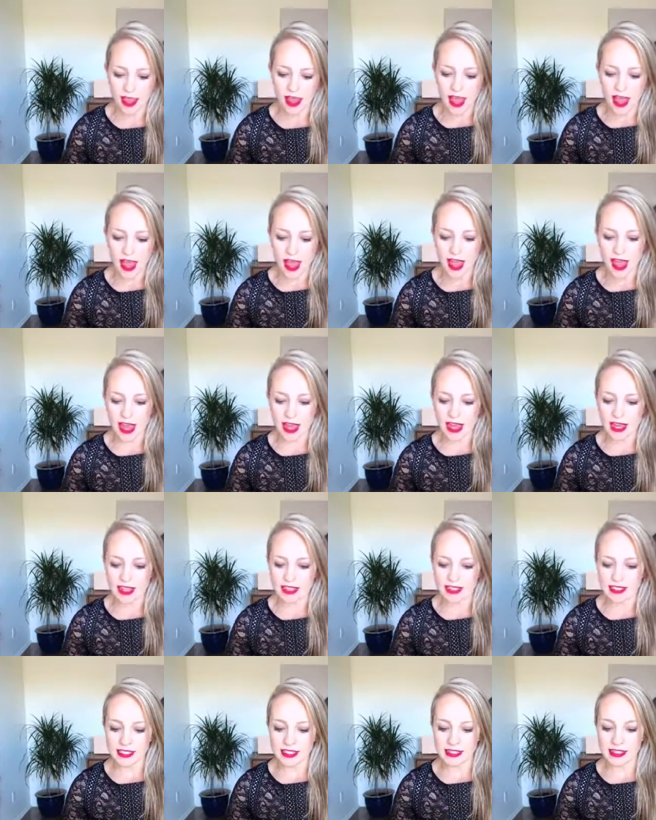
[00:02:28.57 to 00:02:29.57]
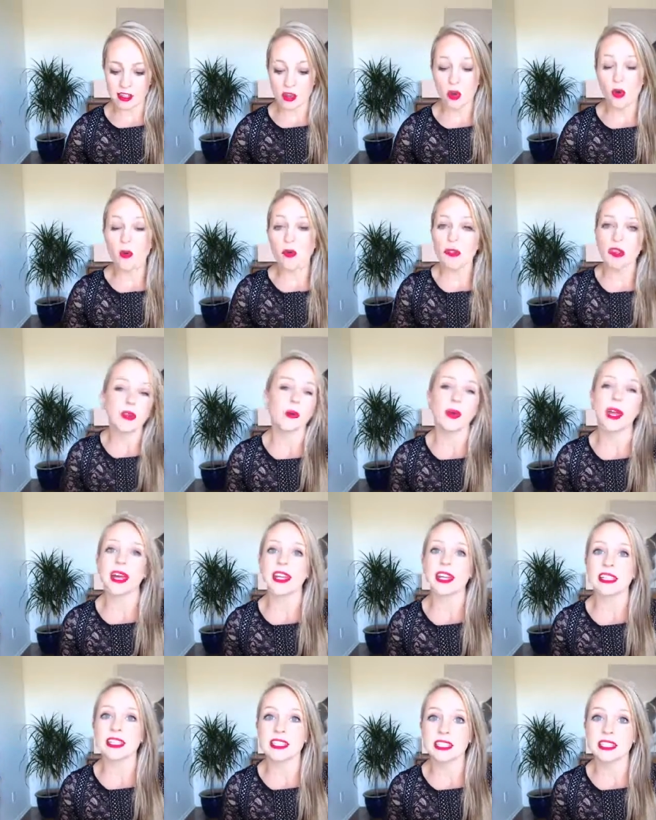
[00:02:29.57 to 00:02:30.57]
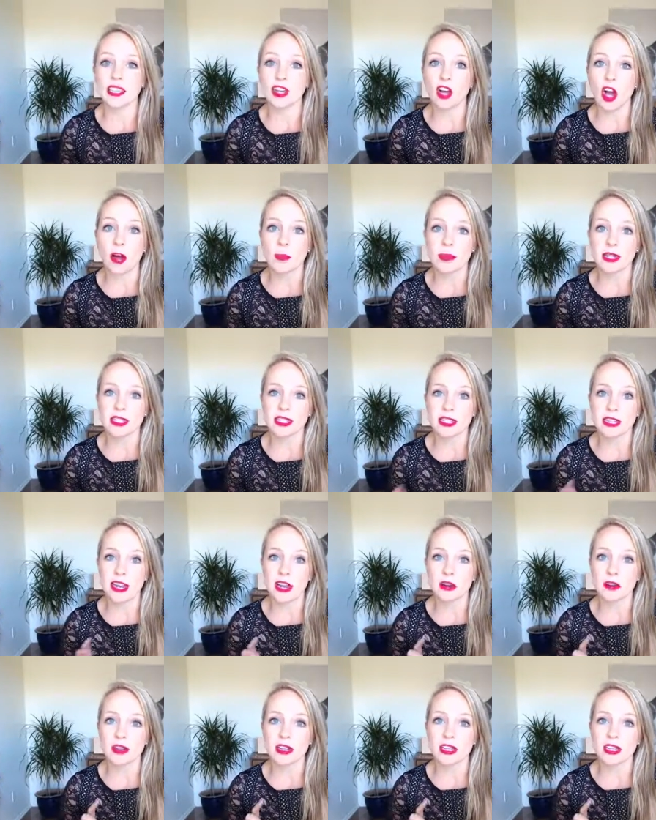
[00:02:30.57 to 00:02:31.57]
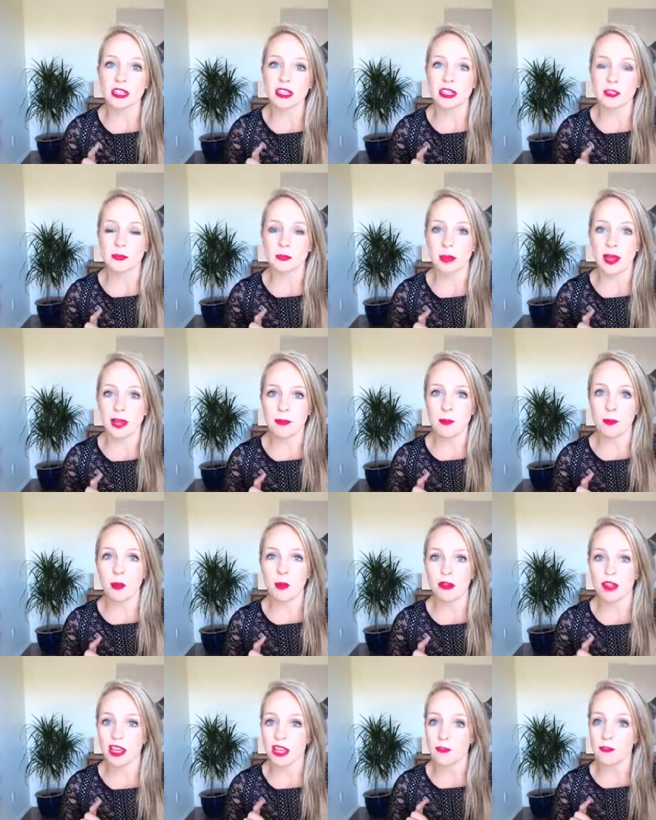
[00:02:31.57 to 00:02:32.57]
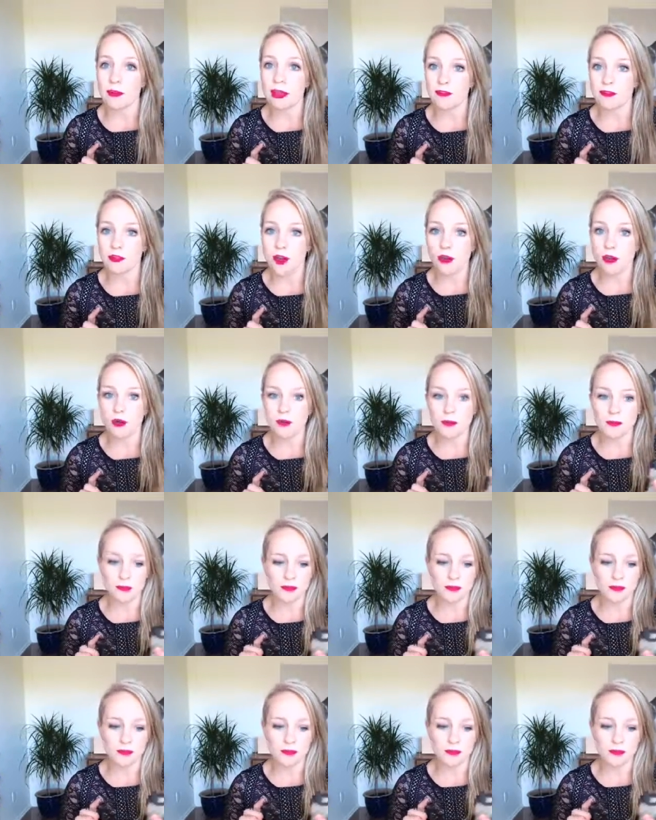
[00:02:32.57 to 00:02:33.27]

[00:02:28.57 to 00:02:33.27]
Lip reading: And the only way I can see comments now is by pulling up my phone